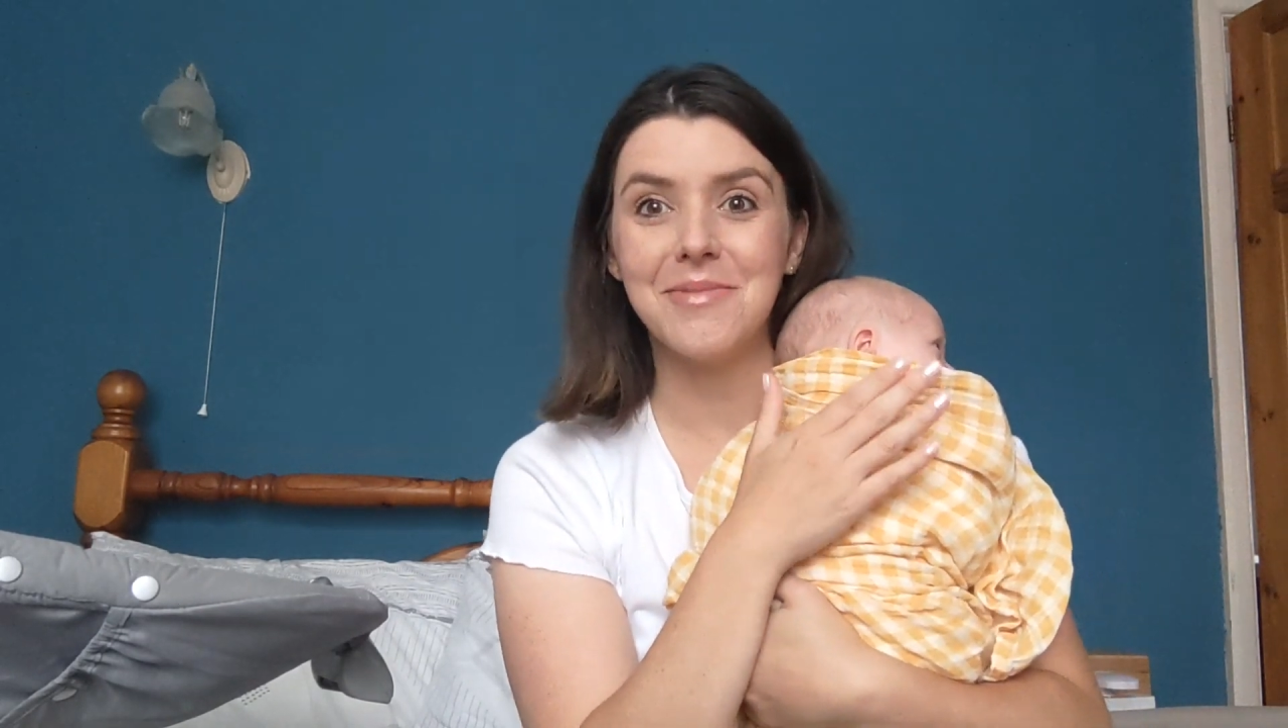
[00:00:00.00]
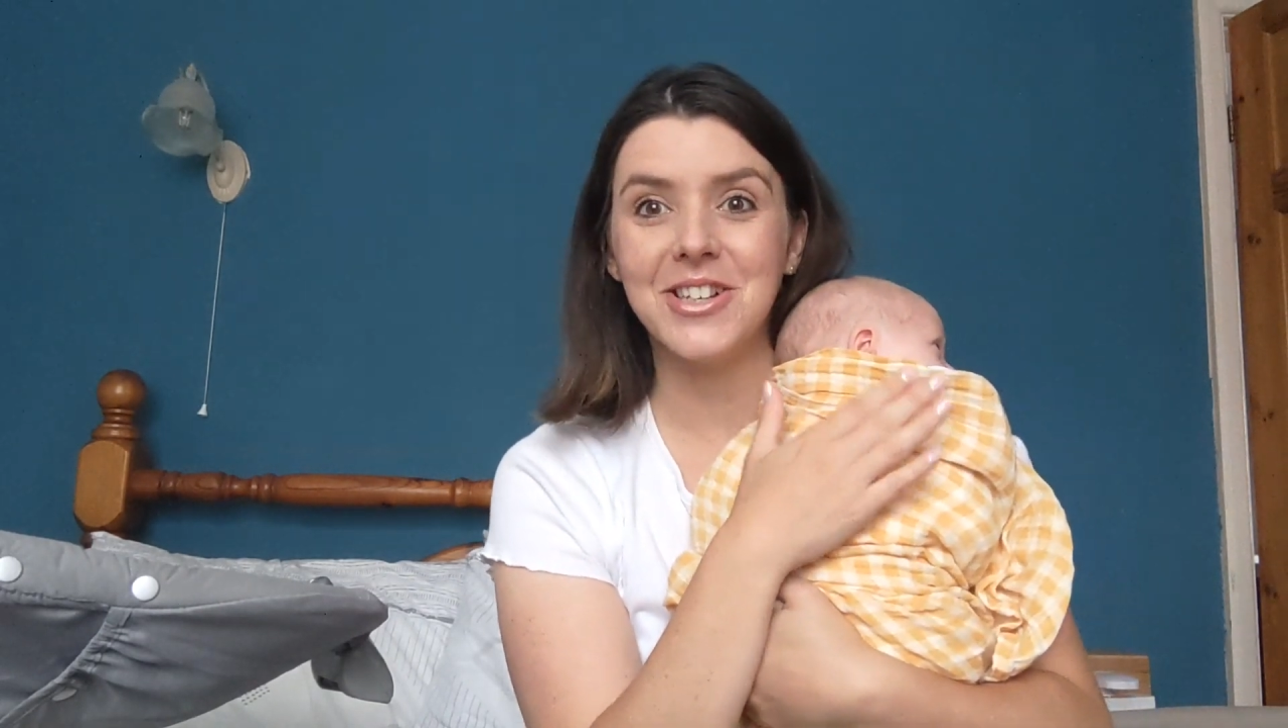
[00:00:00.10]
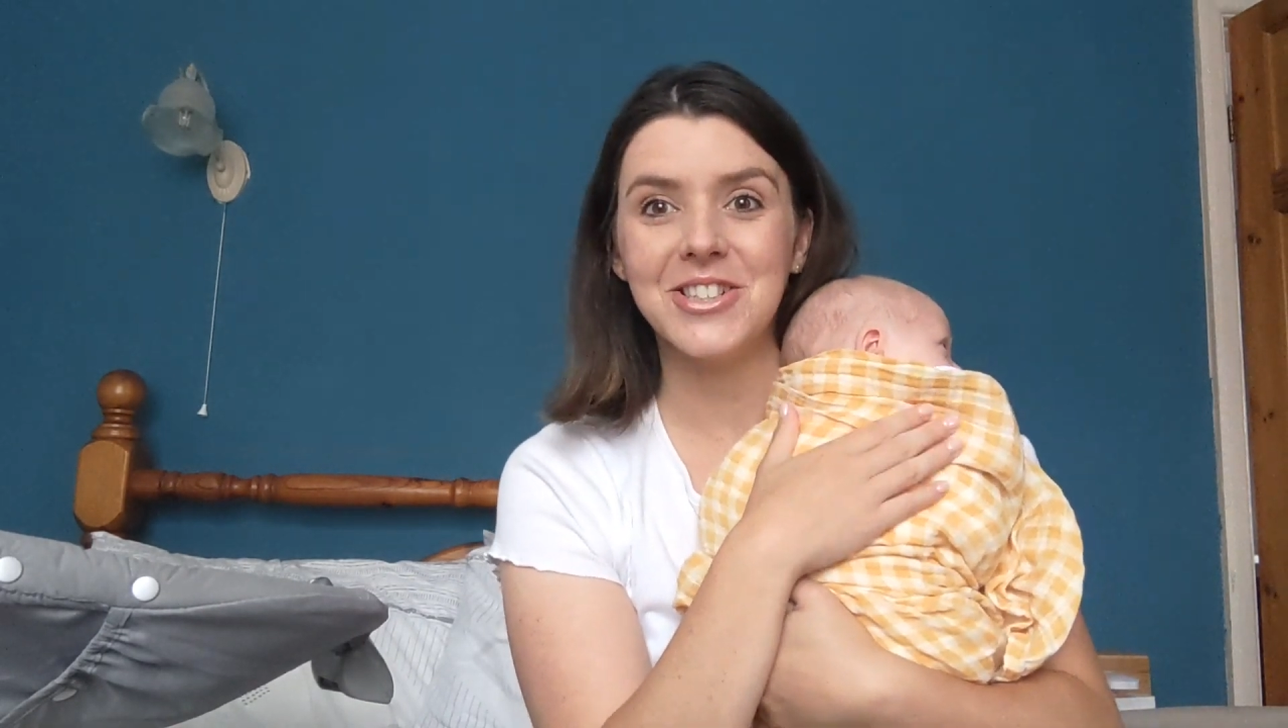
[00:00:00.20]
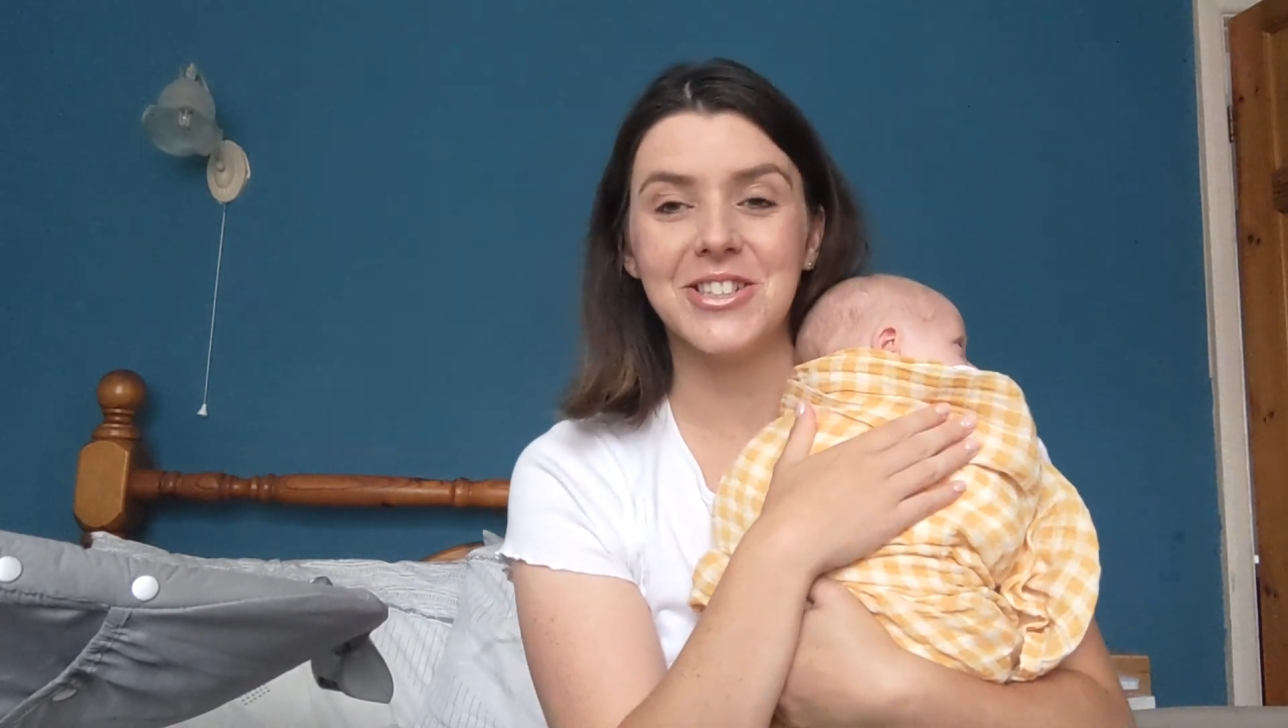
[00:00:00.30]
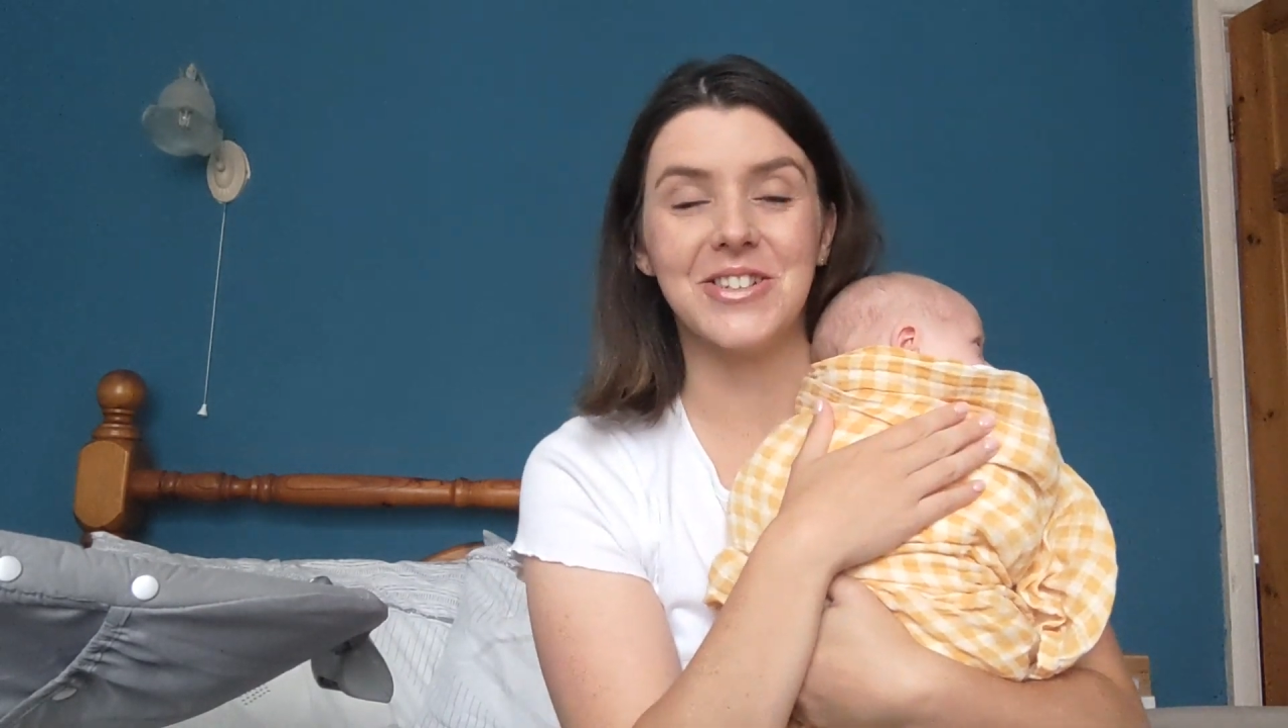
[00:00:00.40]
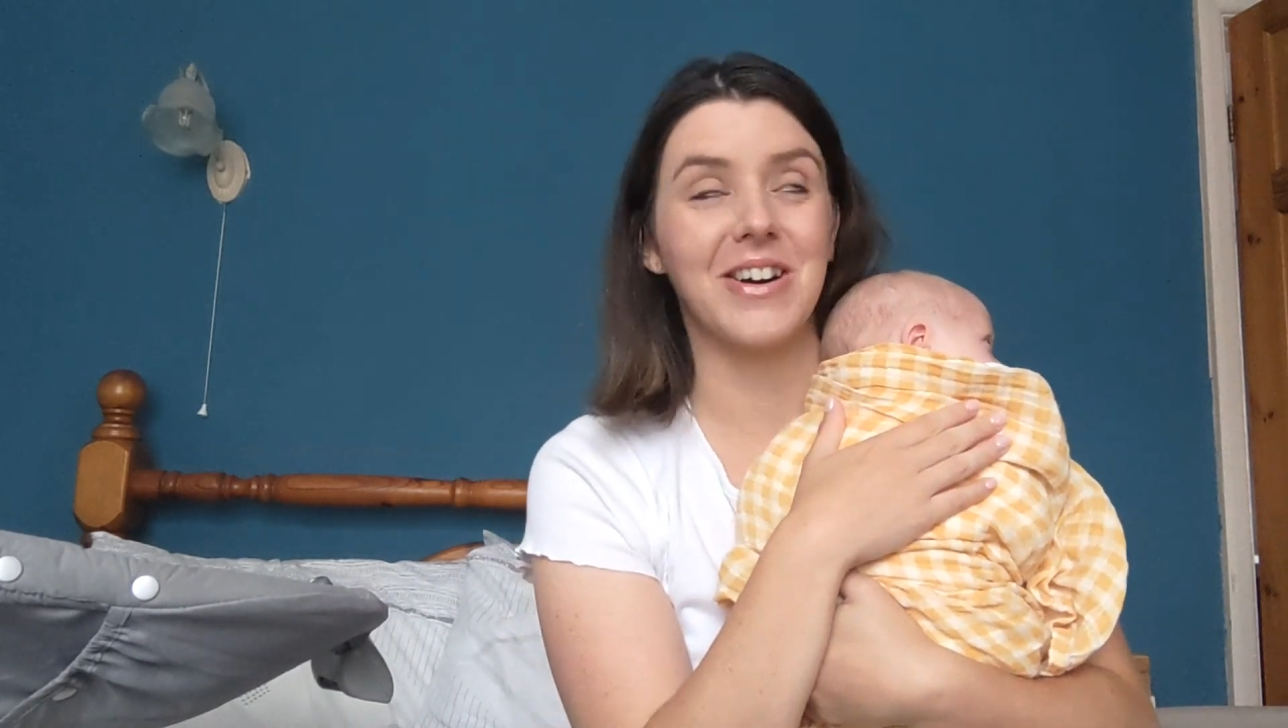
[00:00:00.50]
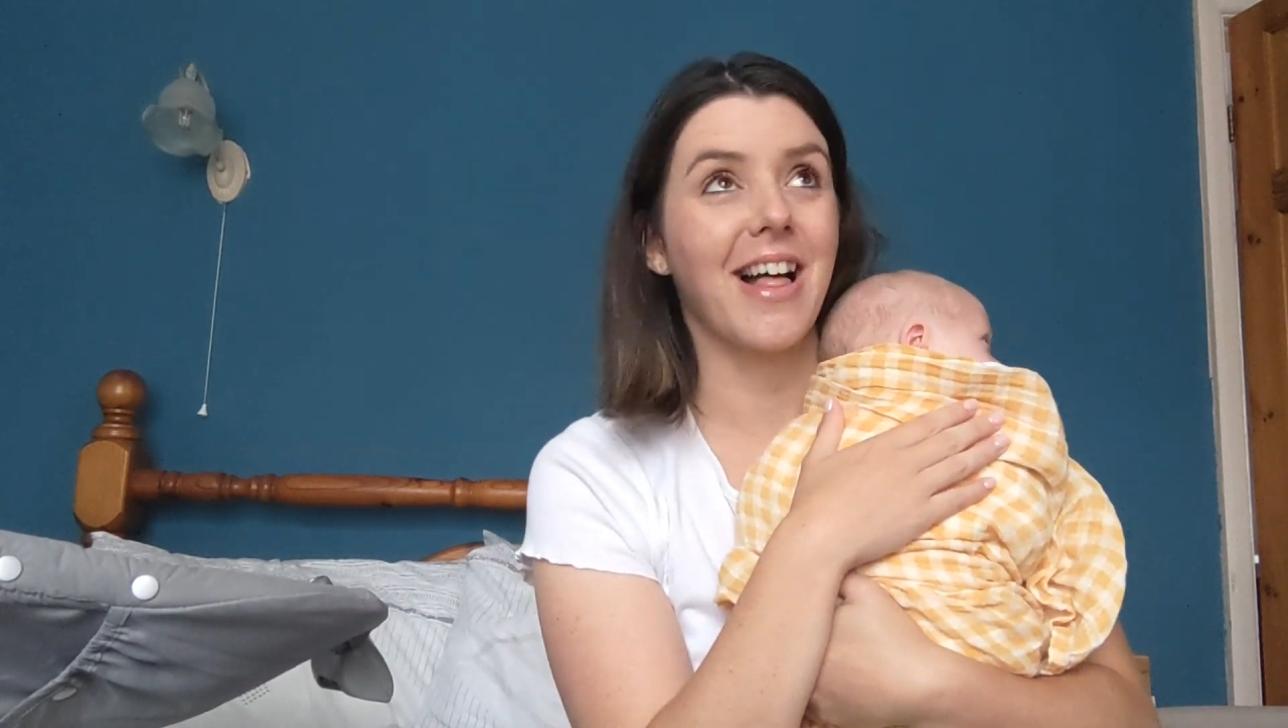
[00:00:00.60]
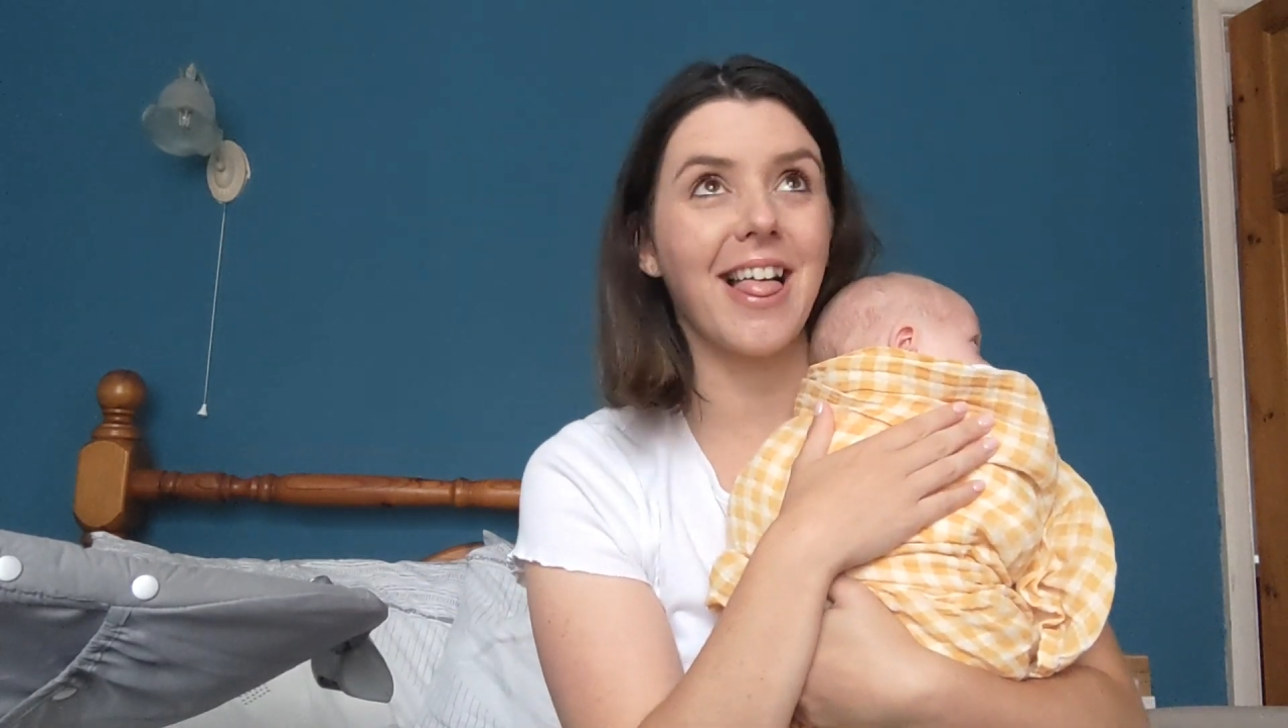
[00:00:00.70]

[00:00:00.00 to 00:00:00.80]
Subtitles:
emotional.